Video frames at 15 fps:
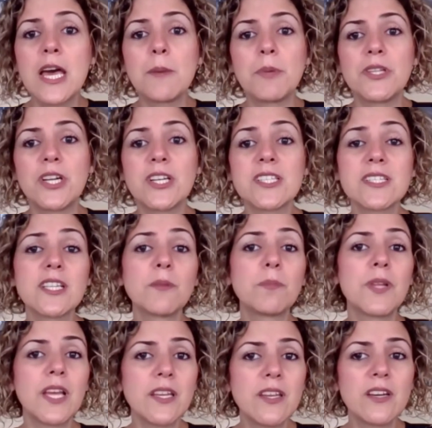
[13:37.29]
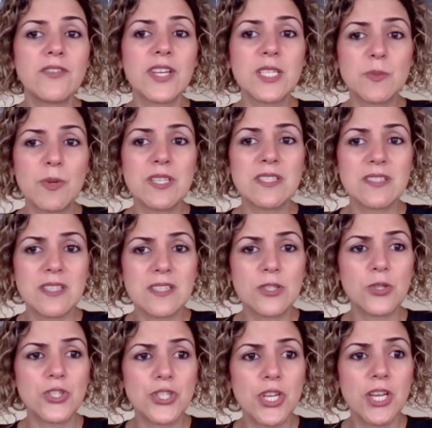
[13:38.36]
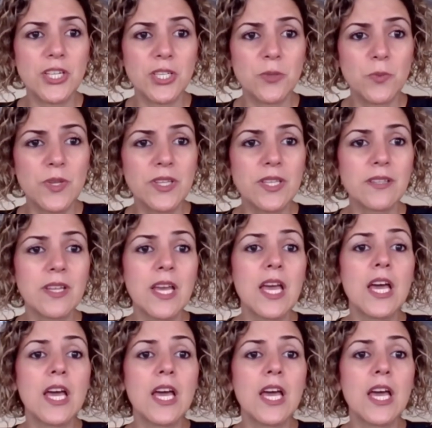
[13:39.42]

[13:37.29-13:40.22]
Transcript: but there are still plenty of expenses associated with it.